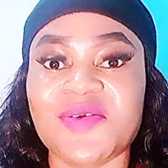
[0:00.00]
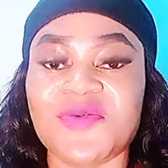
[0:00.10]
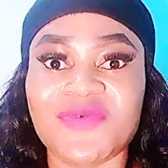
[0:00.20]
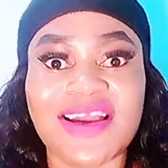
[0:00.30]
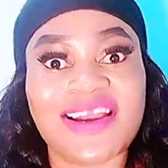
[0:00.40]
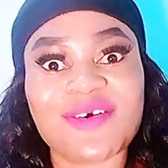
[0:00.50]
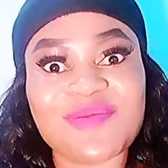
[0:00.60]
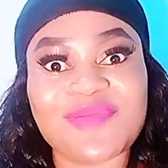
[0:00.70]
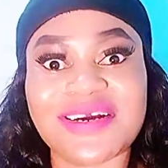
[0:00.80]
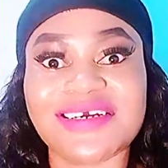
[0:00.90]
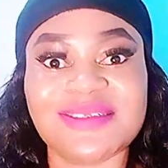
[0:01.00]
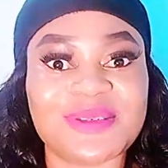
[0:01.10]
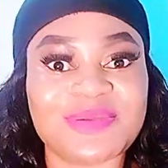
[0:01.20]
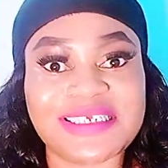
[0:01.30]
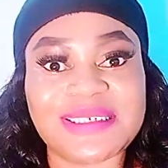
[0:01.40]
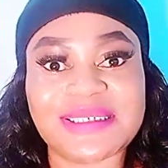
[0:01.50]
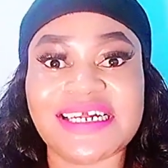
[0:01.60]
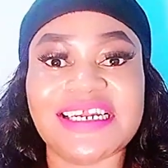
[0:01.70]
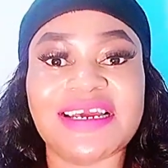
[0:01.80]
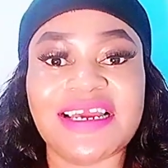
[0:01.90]
Welcome back to my
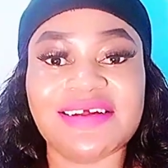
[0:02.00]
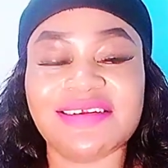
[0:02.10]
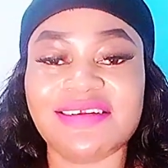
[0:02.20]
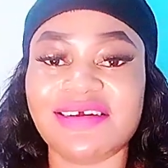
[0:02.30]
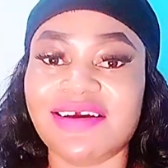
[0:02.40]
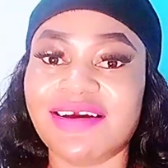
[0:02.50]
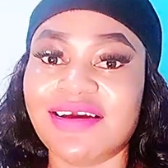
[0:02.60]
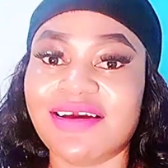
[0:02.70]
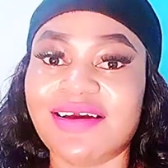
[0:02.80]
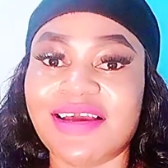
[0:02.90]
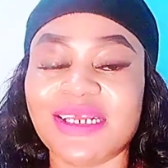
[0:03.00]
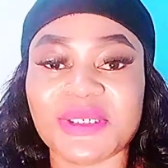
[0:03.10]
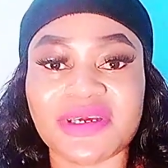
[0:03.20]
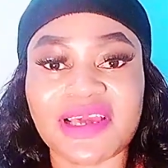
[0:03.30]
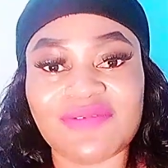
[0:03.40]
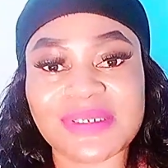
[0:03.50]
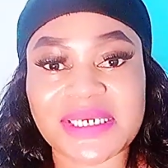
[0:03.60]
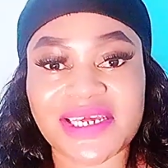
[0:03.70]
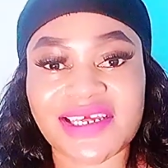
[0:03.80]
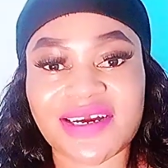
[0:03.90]
channel. It's your girl
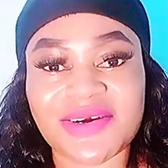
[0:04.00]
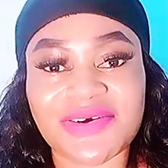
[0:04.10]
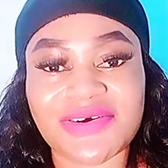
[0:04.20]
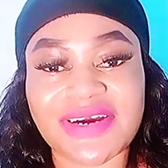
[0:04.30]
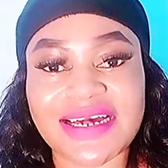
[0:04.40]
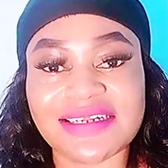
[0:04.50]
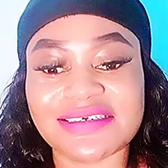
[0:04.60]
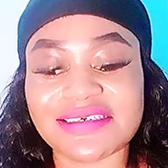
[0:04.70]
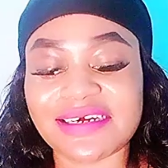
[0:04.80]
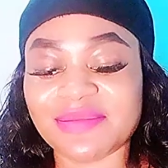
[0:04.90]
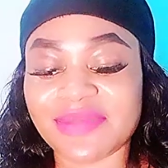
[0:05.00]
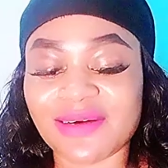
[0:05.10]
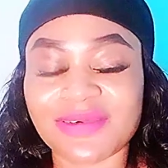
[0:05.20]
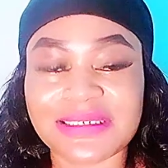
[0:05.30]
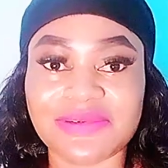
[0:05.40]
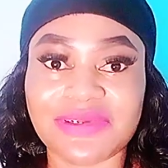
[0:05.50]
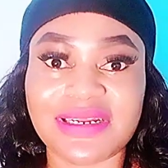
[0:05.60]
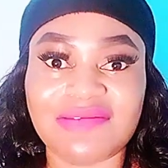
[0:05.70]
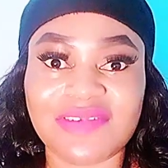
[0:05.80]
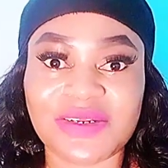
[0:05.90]
Vita Yako, and I'm back with
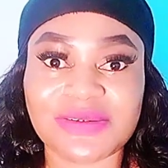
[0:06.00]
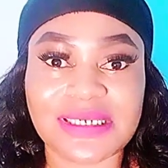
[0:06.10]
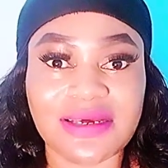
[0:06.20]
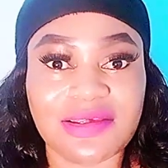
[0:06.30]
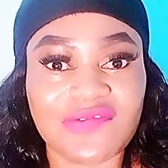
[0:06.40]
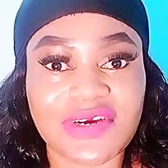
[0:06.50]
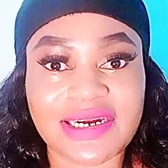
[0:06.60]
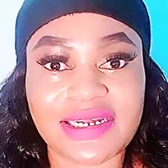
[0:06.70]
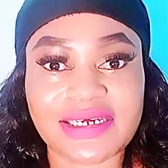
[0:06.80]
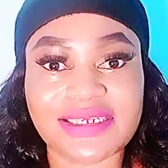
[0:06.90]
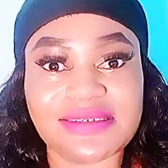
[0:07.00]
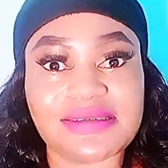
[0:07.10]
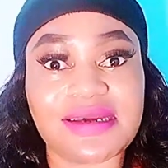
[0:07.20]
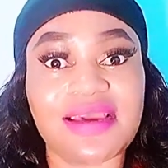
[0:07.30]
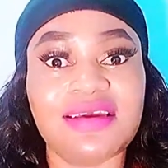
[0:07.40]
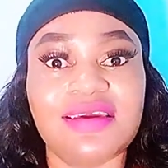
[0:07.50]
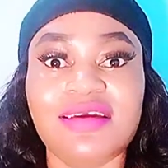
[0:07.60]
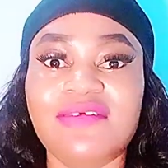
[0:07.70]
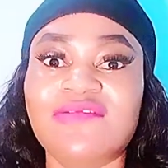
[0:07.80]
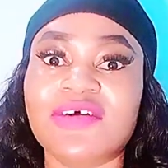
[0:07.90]
another video. Thank you for clicking, thank
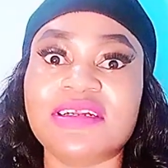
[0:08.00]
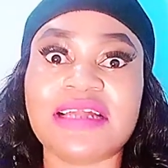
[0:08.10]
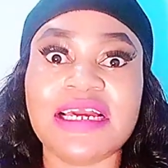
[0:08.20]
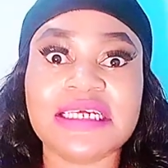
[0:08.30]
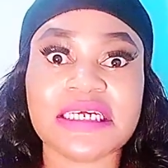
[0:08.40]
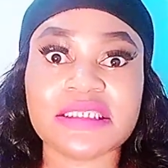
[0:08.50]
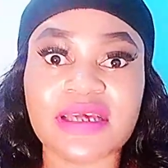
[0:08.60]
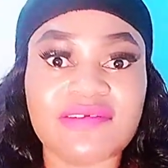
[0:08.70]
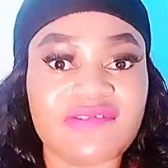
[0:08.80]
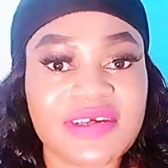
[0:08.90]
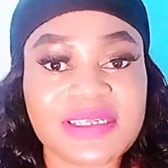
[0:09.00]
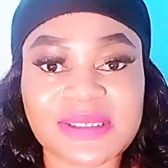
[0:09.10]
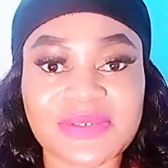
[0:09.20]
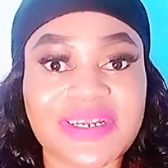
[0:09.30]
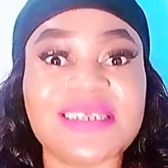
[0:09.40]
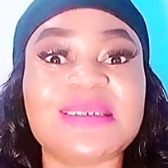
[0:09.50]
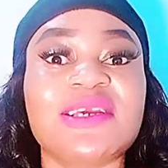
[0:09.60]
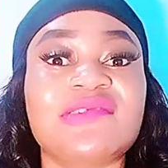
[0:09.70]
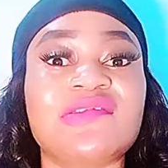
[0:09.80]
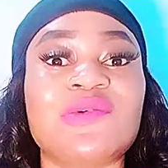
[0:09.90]
you for liking the video,
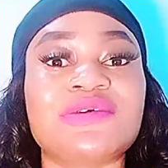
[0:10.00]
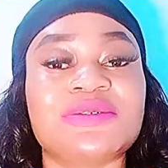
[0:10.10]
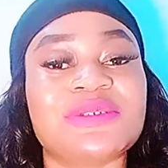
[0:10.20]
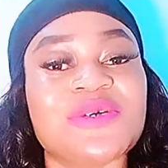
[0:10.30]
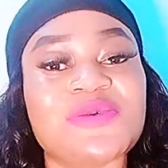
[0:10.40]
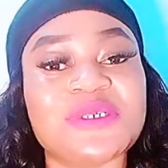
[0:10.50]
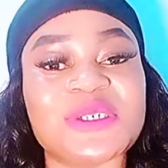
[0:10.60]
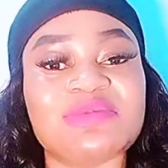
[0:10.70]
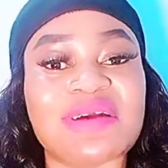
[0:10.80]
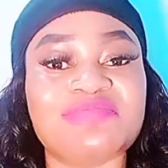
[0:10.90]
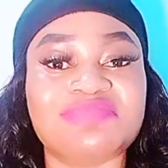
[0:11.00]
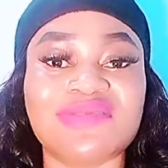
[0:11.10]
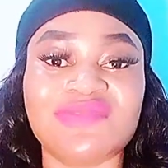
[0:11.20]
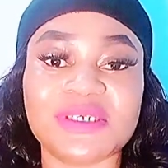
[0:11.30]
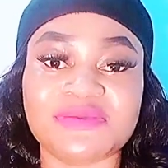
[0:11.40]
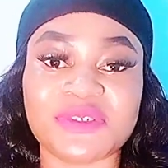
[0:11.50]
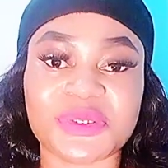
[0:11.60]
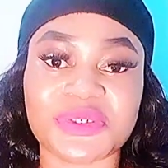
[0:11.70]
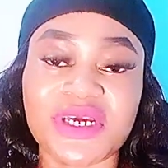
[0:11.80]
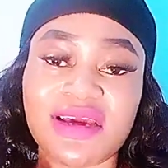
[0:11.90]
thank you for also watching my previous
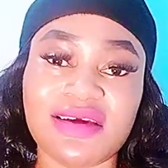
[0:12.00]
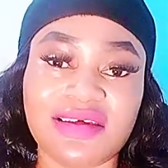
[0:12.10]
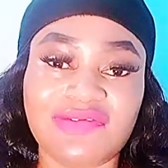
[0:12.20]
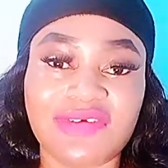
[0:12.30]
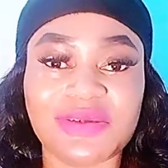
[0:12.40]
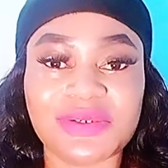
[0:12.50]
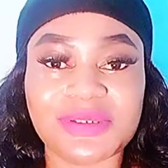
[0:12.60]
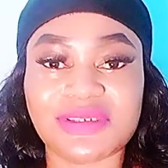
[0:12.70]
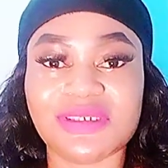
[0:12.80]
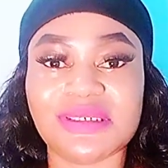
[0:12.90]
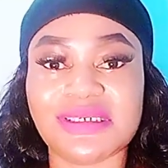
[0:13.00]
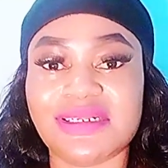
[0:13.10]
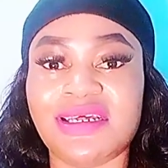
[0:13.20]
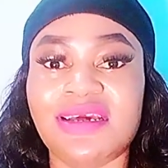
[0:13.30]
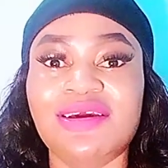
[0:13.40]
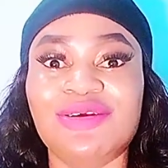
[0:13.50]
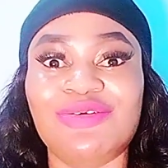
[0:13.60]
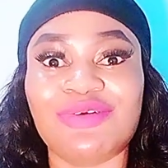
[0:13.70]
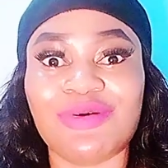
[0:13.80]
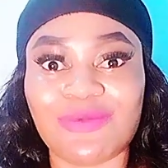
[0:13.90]
video. If you're new to this channel,
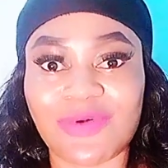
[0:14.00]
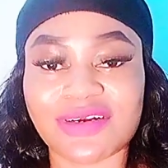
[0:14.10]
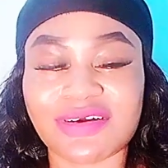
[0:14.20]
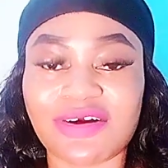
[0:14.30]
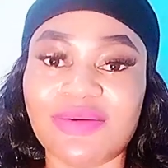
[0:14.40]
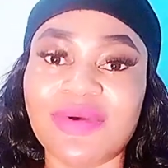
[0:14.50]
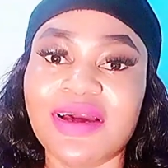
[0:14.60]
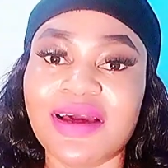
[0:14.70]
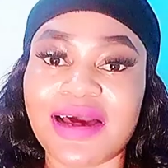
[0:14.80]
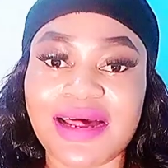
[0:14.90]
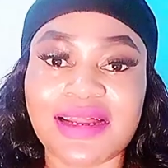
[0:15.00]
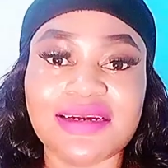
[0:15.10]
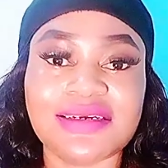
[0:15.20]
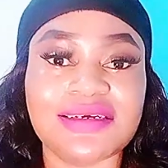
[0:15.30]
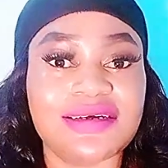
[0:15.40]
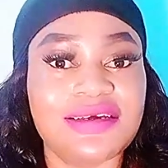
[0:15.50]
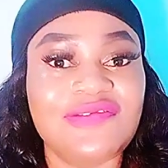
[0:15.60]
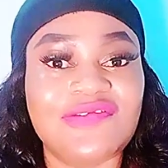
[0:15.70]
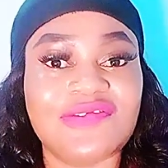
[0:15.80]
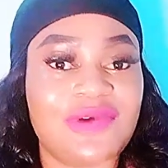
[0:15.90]
you are welcome, and
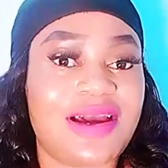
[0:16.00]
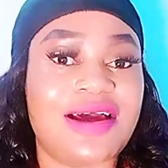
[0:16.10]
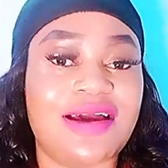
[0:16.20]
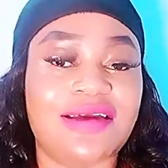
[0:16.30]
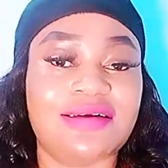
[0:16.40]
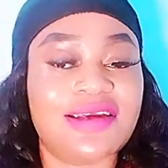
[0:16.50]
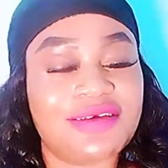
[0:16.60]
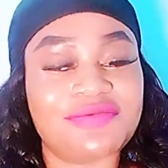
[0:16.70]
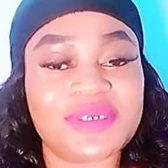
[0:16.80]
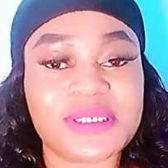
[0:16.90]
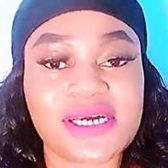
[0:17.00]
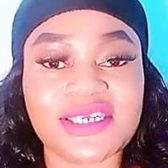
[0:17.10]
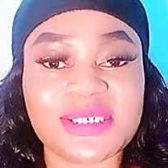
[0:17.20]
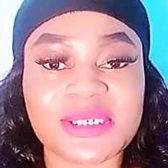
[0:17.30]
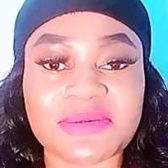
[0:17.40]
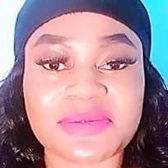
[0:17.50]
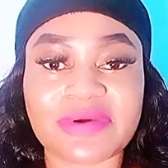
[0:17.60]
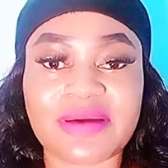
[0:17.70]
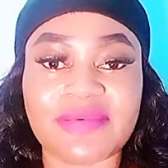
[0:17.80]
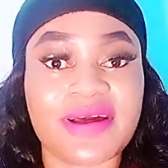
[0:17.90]
if you are a returning
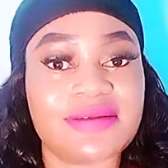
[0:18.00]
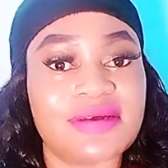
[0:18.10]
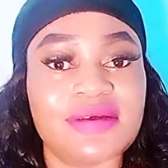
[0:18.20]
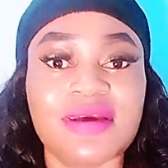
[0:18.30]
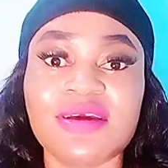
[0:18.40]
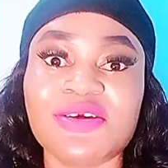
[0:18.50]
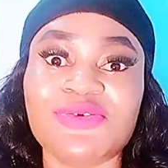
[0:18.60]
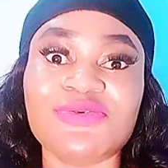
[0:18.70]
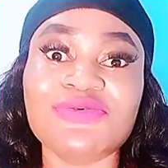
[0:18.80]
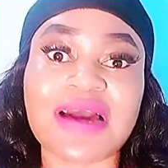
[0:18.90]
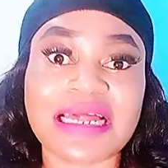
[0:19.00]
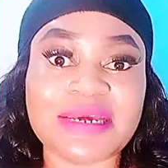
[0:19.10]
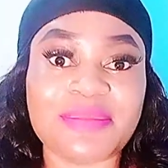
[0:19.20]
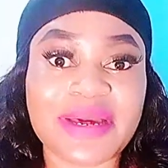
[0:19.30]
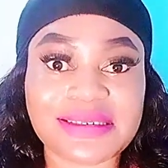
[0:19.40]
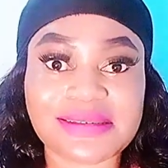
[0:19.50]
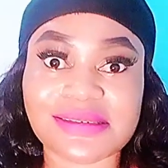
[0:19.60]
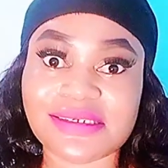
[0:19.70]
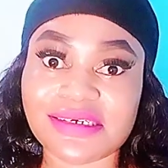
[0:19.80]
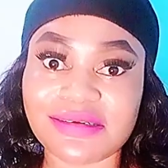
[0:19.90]
subscriber, you are the
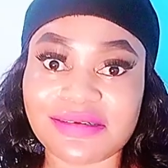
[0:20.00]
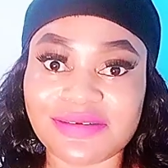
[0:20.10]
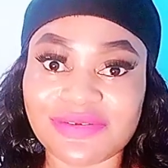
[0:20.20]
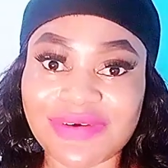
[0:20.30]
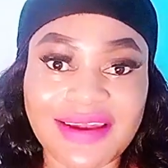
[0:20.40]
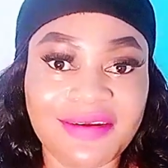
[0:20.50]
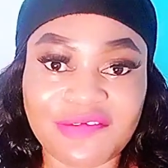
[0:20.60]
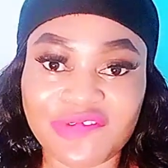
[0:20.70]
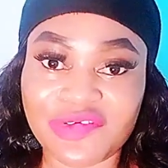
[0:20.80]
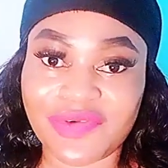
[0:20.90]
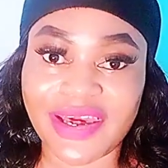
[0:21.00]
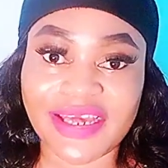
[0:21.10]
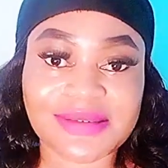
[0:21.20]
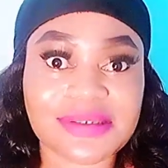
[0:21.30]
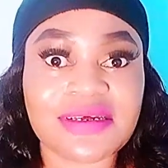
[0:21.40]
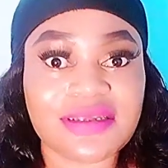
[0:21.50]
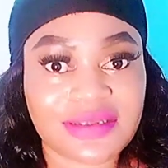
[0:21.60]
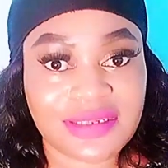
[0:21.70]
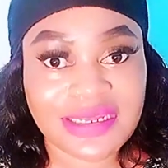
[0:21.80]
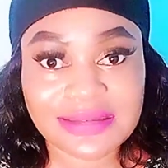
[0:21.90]
best. You know I love you, right?
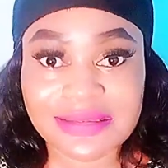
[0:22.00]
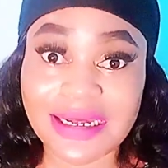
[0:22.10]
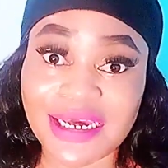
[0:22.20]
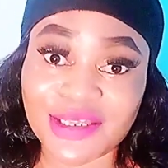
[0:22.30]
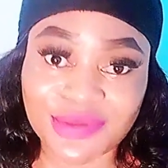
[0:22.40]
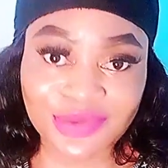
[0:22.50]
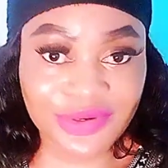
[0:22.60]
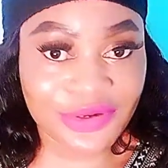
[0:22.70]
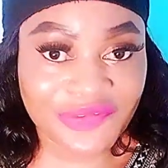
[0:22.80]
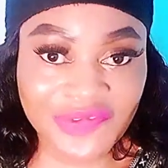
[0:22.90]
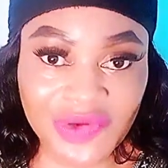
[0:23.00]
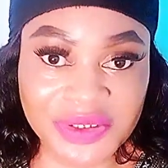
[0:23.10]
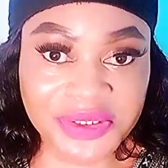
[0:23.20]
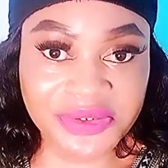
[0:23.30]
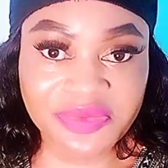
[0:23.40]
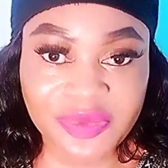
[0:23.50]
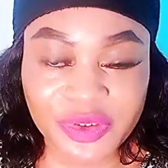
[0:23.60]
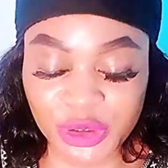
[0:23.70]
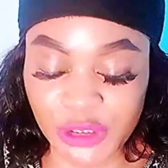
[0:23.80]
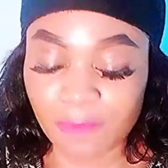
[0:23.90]
Yes, I do love you all so
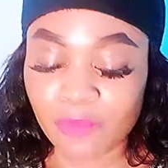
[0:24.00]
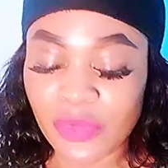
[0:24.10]
much.